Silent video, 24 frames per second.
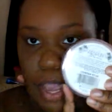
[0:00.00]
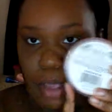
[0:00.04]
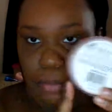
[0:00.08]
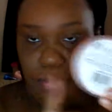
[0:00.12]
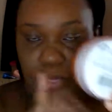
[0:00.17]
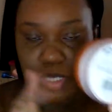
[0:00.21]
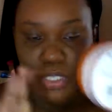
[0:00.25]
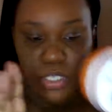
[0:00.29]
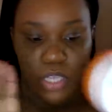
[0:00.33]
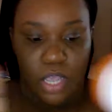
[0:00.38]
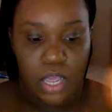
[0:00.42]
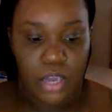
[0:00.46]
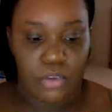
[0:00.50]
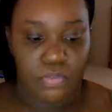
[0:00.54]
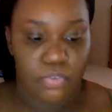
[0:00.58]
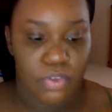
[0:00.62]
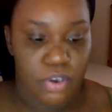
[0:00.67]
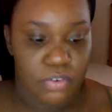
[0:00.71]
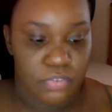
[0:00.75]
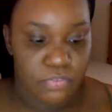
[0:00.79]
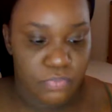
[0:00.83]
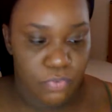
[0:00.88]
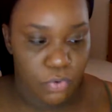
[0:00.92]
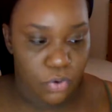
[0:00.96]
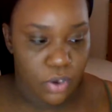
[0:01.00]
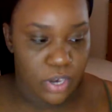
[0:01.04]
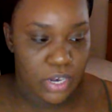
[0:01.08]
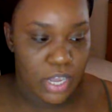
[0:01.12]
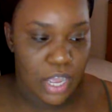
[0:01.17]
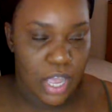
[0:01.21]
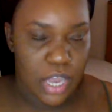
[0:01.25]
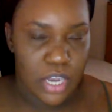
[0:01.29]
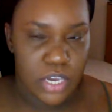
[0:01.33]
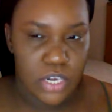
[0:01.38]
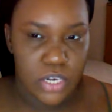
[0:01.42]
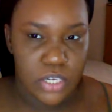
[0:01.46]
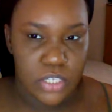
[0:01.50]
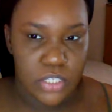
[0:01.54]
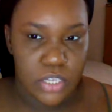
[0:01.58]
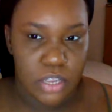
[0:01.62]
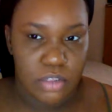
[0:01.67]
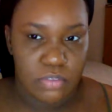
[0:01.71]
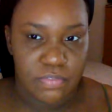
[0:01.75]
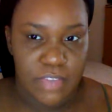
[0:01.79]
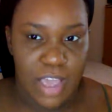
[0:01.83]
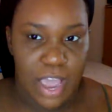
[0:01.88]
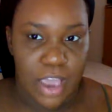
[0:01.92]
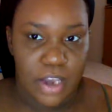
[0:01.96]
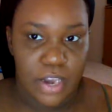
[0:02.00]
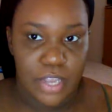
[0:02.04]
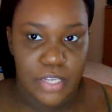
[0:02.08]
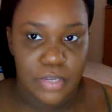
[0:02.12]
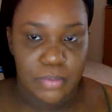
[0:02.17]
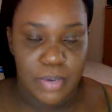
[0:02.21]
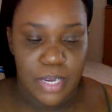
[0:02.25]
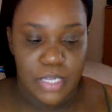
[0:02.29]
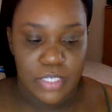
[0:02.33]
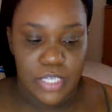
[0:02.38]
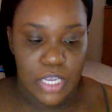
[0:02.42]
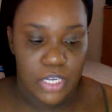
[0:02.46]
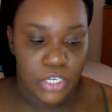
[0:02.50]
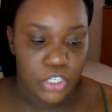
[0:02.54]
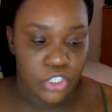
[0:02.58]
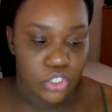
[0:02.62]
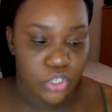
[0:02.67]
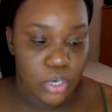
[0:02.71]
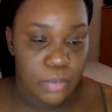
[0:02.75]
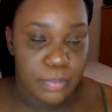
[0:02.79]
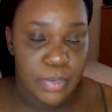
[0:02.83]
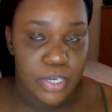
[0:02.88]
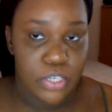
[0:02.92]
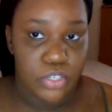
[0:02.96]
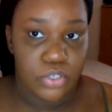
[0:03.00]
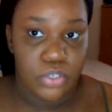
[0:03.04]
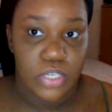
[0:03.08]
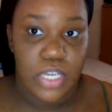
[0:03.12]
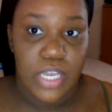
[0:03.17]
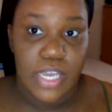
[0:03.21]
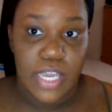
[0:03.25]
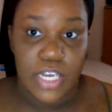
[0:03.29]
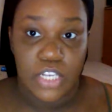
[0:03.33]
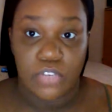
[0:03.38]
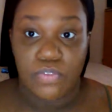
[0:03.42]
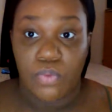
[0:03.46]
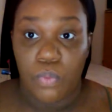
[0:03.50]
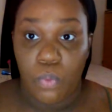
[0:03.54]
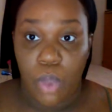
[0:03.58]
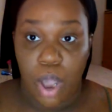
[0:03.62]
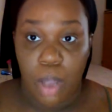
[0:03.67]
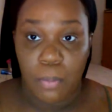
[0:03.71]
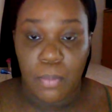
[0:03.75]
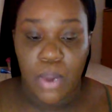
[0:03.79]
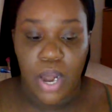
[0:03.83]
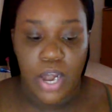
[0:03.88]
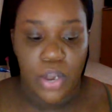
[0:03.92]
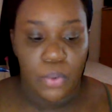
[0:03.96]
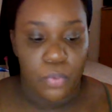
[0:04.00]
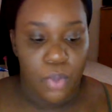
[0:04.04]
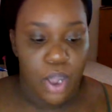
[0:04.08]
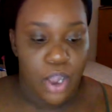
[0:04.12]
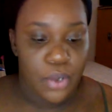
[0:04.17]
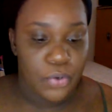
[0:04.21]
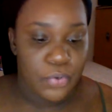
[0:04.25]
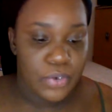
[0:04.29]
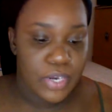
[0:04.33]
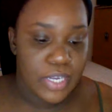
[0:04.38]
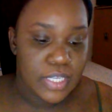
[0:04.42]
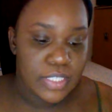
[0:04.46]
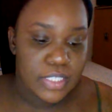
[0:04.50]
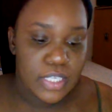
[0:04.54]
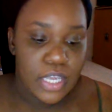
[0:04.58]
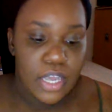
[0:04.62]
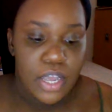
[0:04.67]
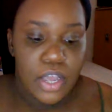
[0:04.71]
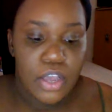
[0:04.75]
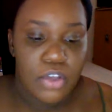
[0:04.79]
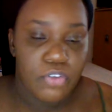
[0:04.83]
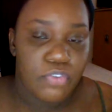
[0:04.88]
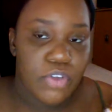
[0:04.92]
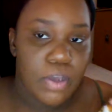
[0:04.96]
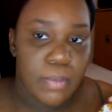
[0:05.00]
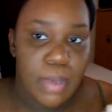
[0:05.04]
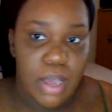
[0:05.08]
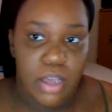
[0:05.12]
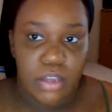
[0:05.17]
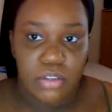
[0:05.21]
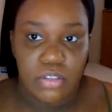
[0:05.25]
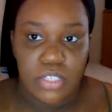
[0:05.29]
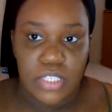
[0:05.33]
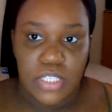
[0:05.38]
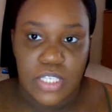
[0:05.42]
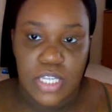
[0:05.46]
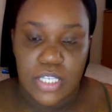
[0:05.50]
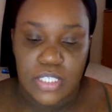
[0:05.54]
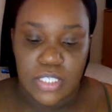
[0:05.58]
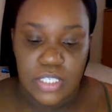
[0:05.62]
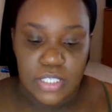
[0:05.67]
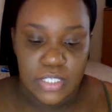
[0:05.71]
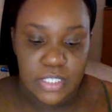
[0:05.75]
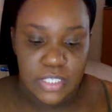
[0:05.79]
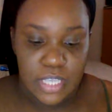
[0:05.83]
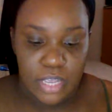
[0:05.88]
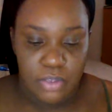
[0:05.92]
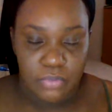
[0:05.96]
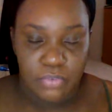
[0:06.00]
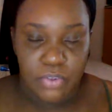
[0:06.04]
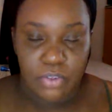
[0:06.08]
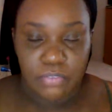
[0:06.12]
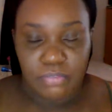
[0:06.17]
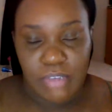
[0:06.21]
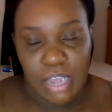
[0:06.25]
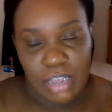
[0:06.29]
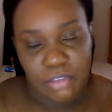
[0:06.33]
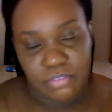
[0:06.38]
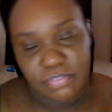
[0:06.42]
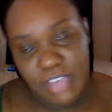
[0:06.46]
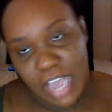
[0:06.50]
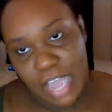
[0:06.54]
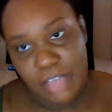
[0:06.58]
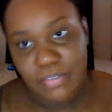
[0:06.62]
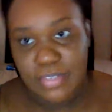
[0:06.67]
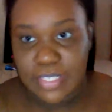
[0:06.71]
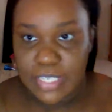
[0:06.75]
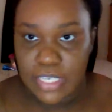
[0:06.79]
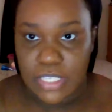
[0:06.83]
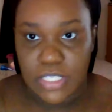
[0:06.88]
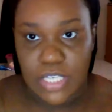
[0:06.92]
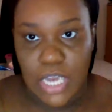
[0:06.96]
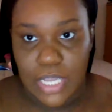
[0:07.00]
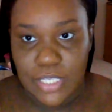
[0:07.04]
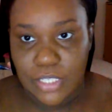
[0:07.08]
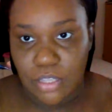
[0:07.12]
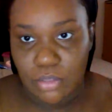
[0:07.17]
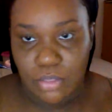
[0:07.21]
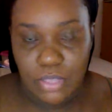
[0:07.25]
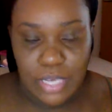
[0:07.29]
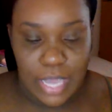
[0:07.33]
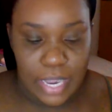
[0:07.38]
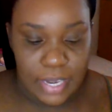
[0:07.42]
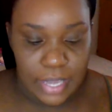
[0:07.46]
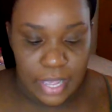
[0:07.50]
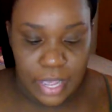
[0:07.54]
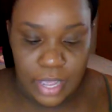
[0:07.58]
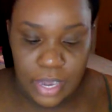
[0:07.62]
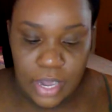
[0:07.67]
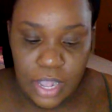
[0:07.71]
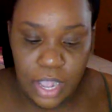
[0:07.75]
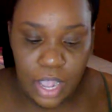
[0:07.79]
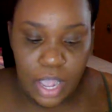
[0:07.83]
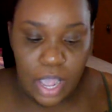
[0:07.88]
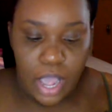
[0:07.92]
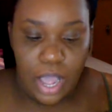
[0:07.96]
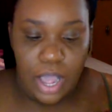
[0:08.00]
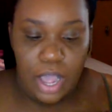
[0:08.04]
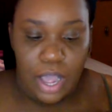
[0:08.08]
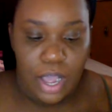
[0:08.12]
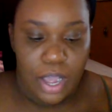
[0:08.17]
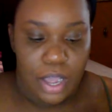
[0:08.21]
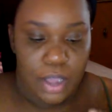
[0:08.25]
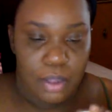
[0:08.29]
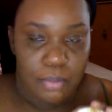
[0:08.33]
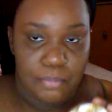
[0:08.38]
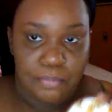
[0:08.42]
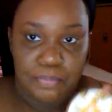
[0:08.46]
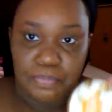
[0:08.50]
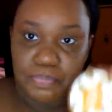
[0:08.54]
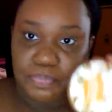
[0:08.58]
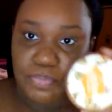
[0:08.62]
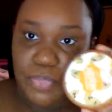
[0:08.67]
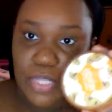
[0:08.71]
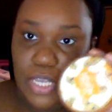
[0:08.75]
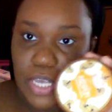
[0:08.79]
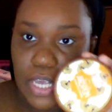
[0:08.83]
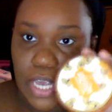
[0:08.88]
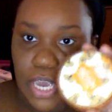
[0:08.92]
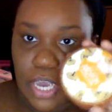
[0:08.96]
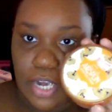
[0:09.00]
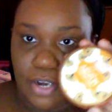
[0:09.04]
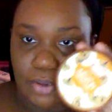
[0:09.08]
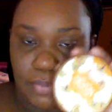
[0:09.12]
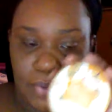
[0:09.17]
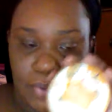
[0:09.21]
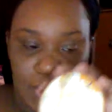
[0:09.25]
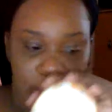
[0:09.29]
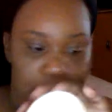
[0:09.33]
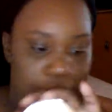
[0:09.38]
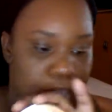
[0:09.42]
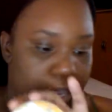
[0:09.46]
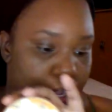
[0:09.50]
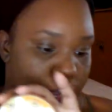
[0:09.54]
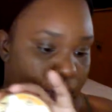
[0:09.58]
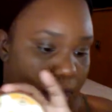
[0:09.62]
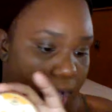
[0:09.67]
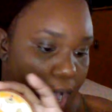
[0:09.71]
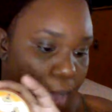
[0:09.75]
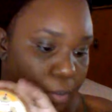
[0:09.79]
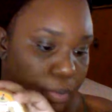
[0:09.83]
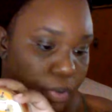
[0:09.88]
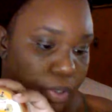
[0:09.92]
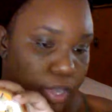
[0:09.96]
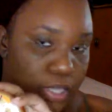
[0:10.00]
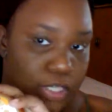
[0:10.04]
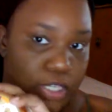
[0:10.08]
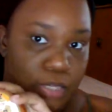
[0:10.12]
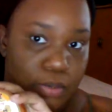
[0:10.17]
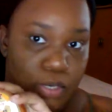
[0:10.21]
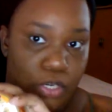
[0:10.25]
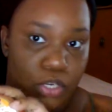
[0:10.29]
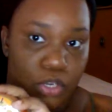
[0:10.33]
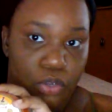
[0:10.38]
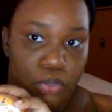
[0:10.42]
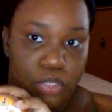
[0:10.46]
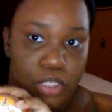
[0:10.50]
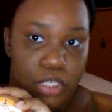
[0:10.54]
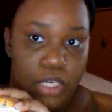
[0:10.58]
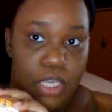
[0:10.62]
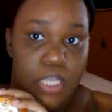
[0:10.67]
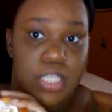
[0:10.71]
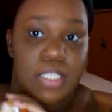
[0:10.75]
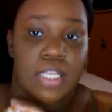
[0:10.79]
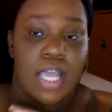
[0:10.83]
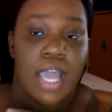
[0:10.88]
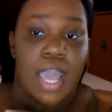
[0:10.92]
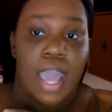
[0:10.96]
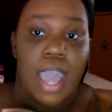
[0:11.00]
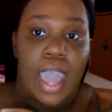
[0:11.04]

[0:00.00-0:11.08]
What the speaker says: Amazon for $4 or $5. I'm not exactly sure, but you can get this from Walmart and Walgreens for about $5 or $6, something like that. Anyway, I'm going to be using this